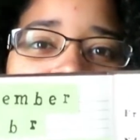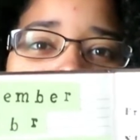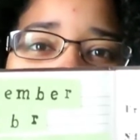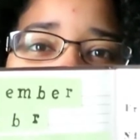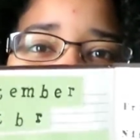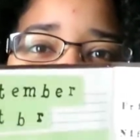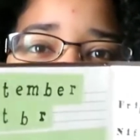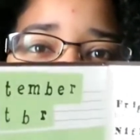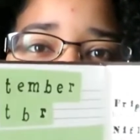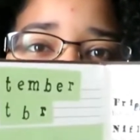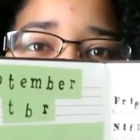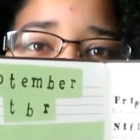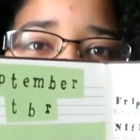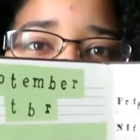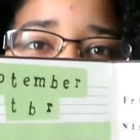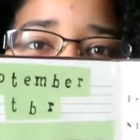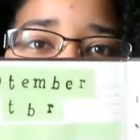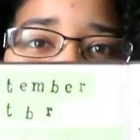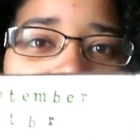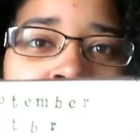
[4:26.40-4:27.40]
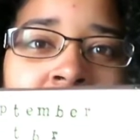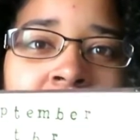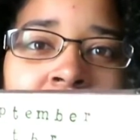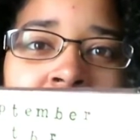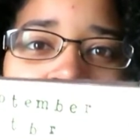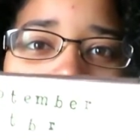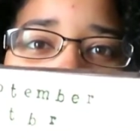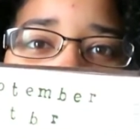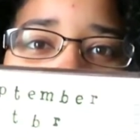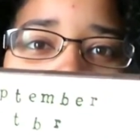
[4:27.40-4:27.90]
September
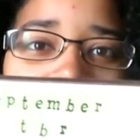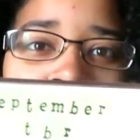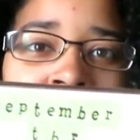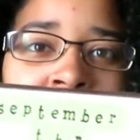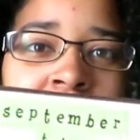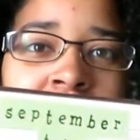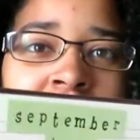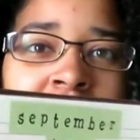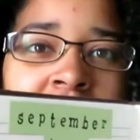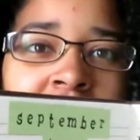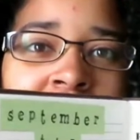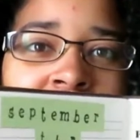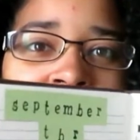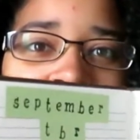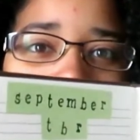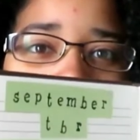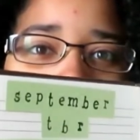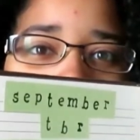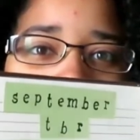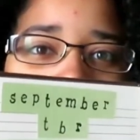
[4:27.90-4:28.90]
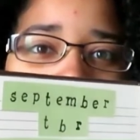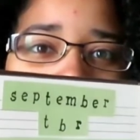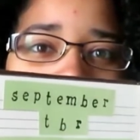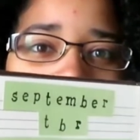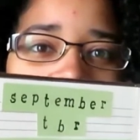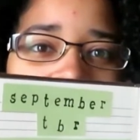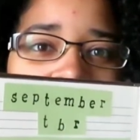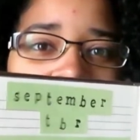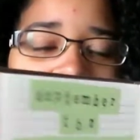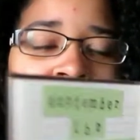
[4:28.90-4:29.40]
TBR Mythothon. I have the bingo
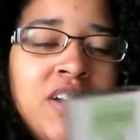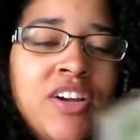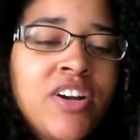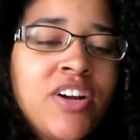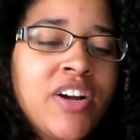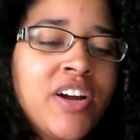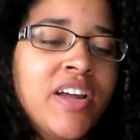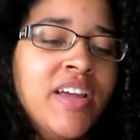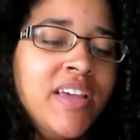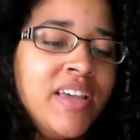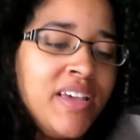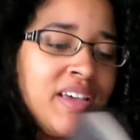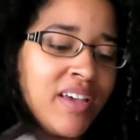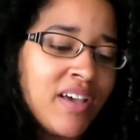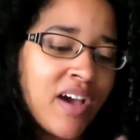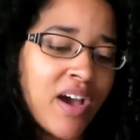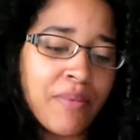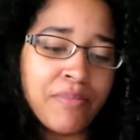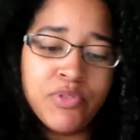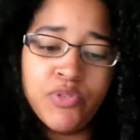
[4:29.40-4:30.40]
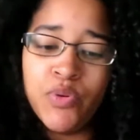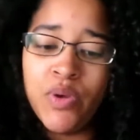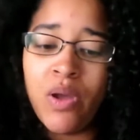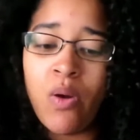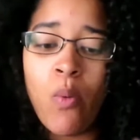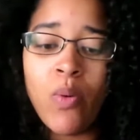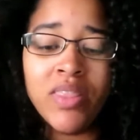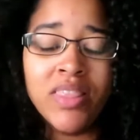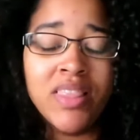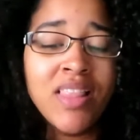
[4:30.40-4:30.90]
card here. I'm doing
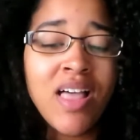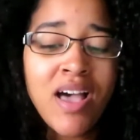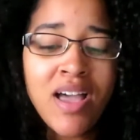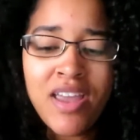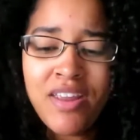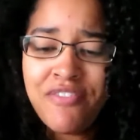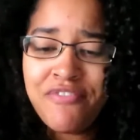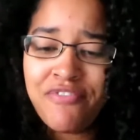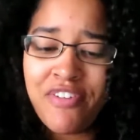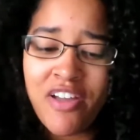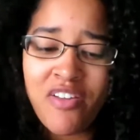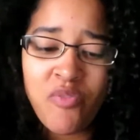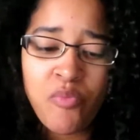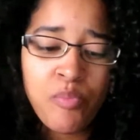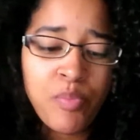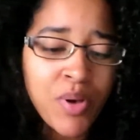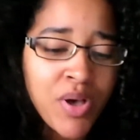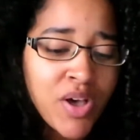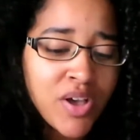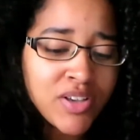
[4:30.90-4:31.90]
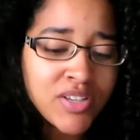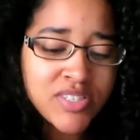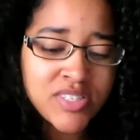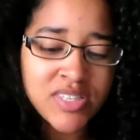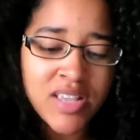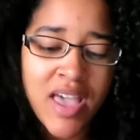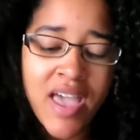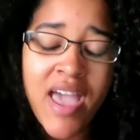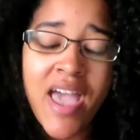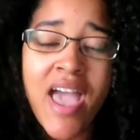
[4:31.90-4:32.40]
one line, 5 books,
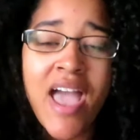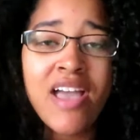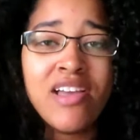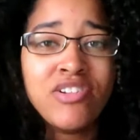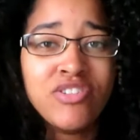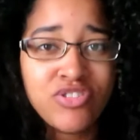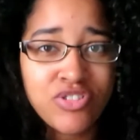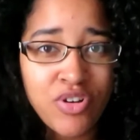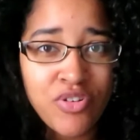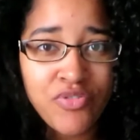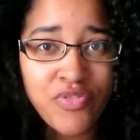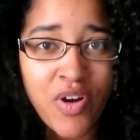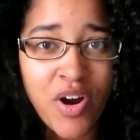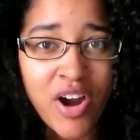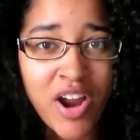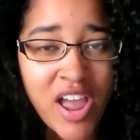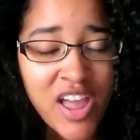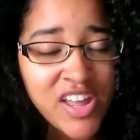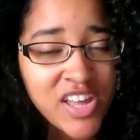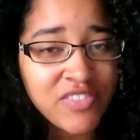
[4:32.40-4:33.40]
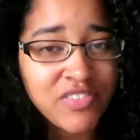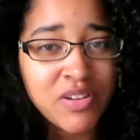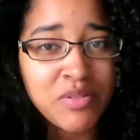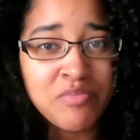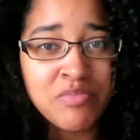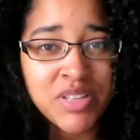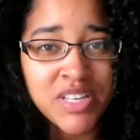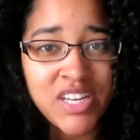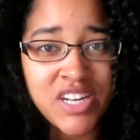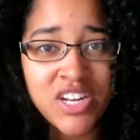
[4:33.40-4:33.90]
and so far I have
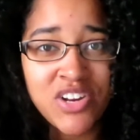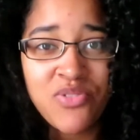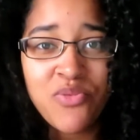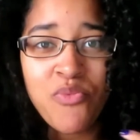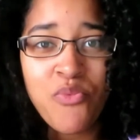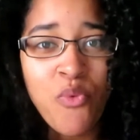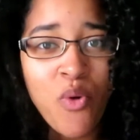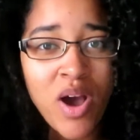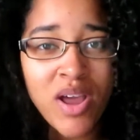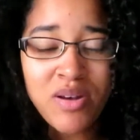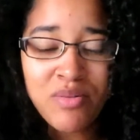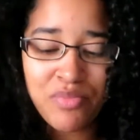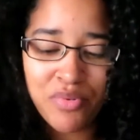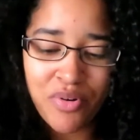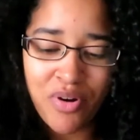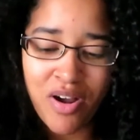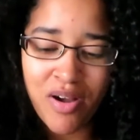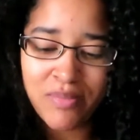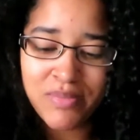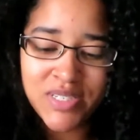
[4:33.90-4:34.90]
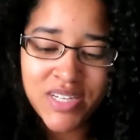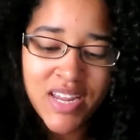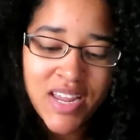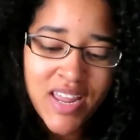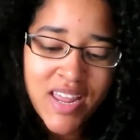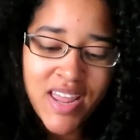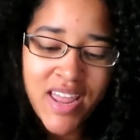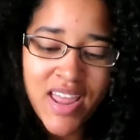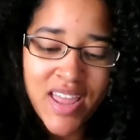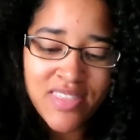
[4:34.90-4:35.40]
completed one prompt.
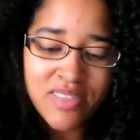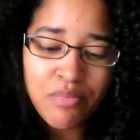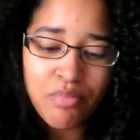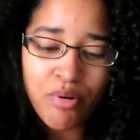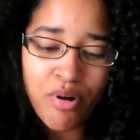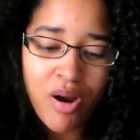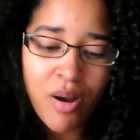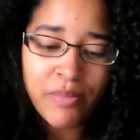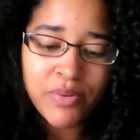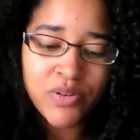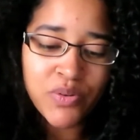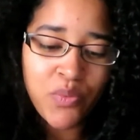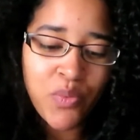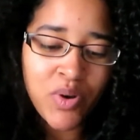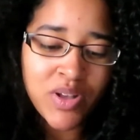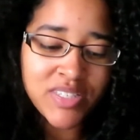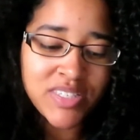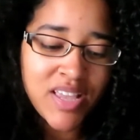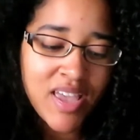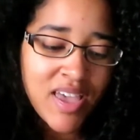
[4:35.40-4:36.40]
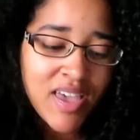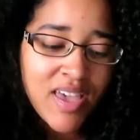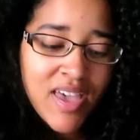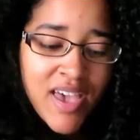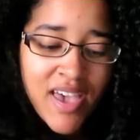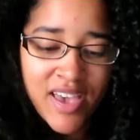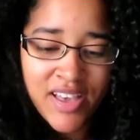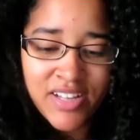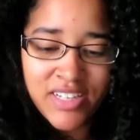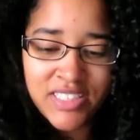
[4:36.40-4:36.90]
And the prompt was
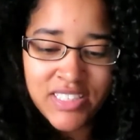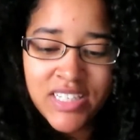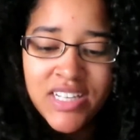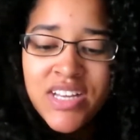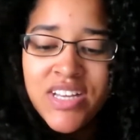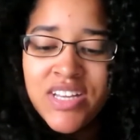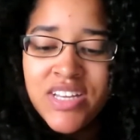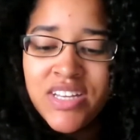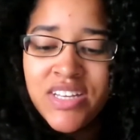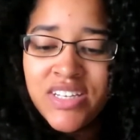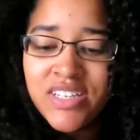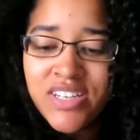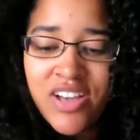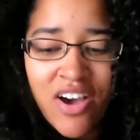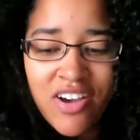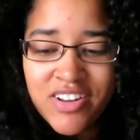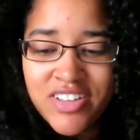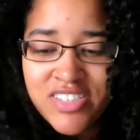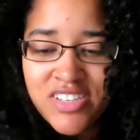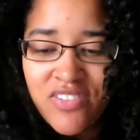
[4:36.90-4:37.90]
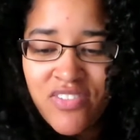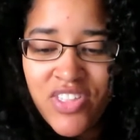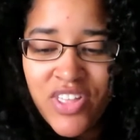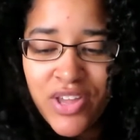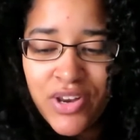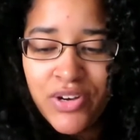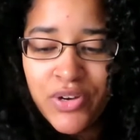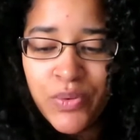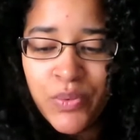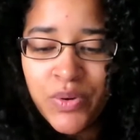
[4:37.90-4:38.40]
Hell, Goddess of the
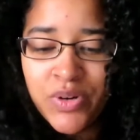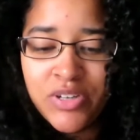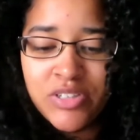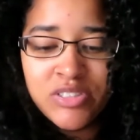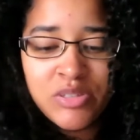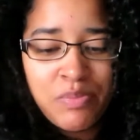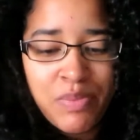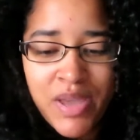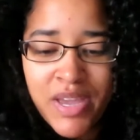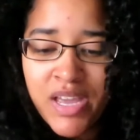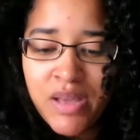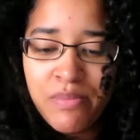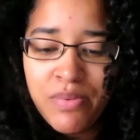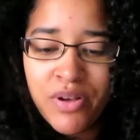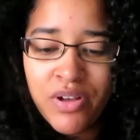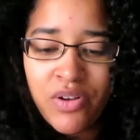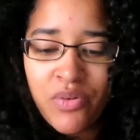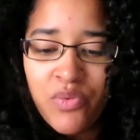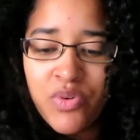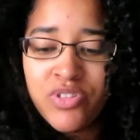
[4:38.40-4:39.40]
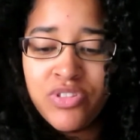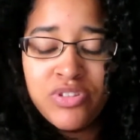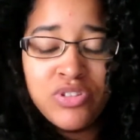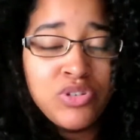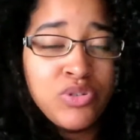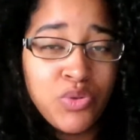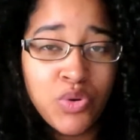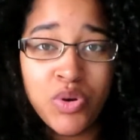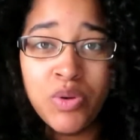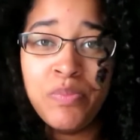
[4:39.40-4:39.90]
Underworlds, pick a book with
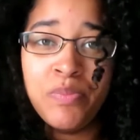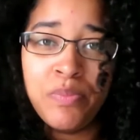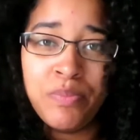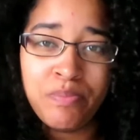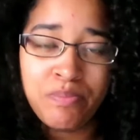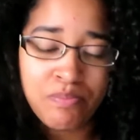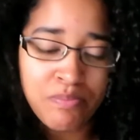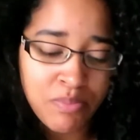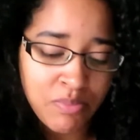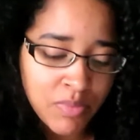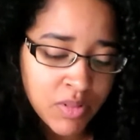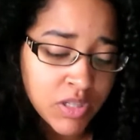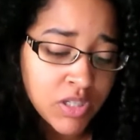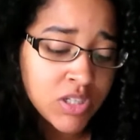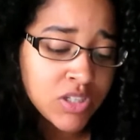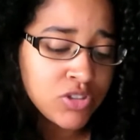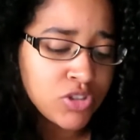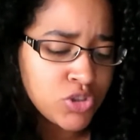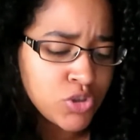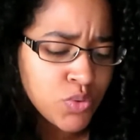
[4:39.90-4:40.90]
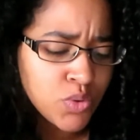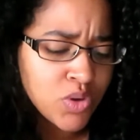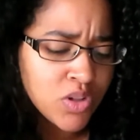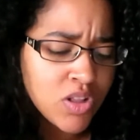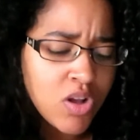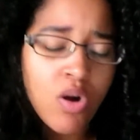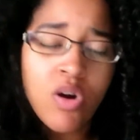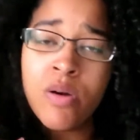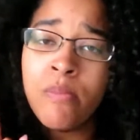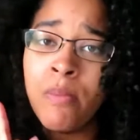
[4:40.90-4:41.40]
dual
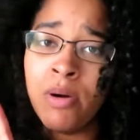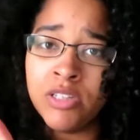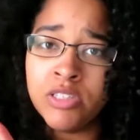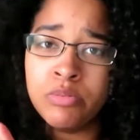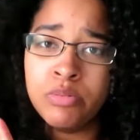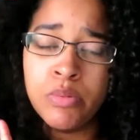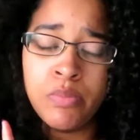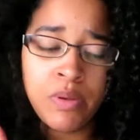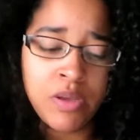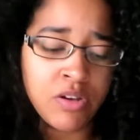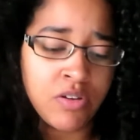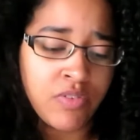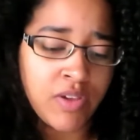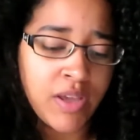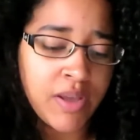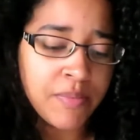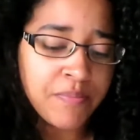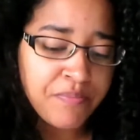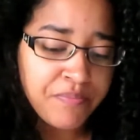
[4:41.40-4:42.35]
or multiple POV.